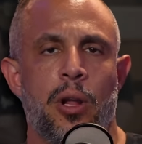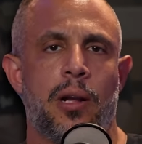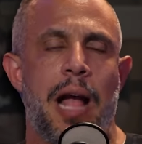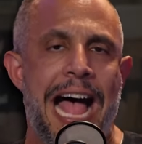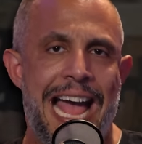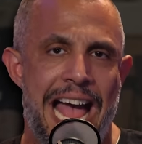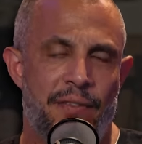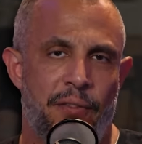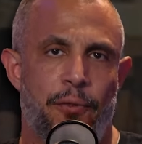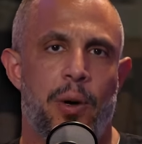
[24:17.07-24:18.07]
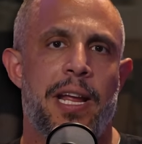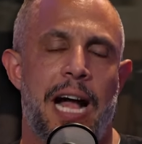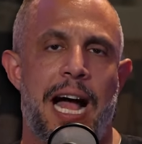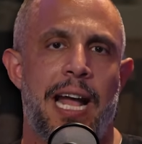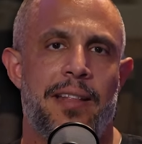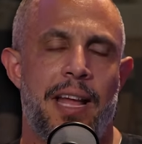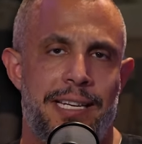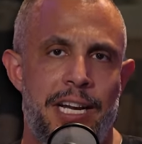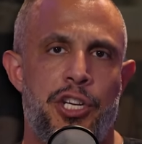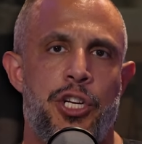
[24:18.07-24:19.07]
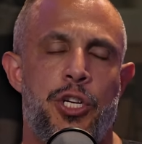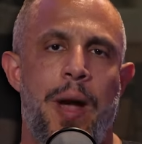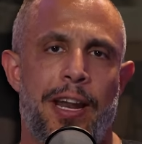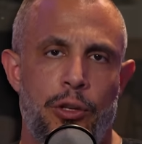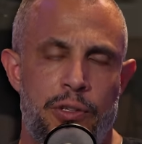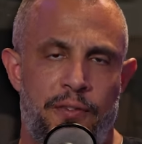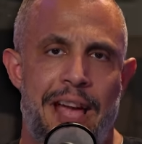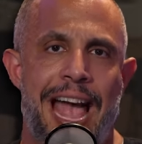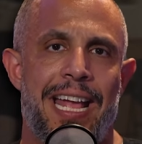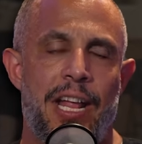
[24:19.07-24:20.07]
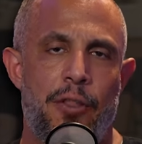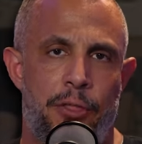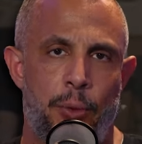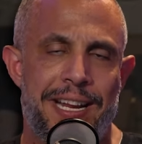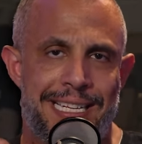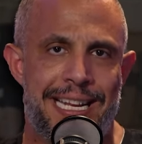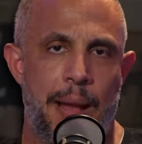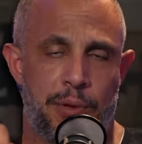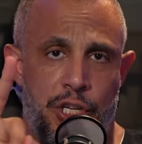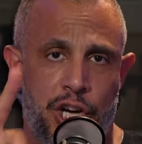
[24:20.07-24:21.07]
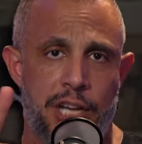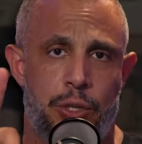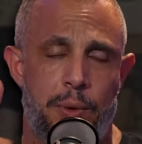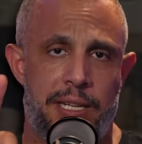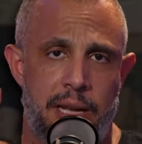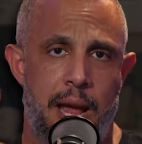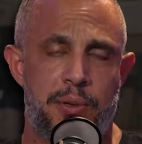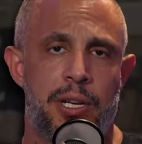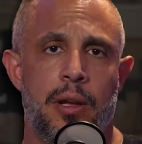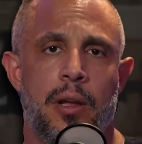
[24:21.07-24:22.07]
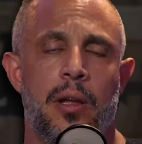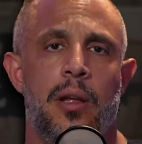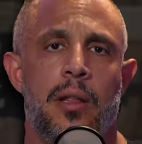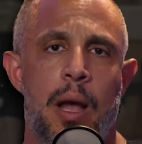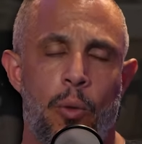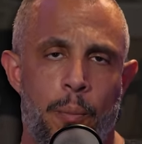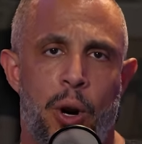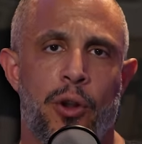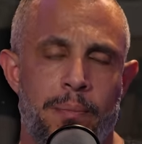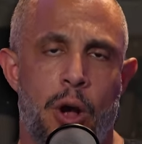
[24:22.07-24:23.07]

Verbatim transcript: Look, I have a free guide that teaches you how to lose fat in three steps, just three steps that will burn the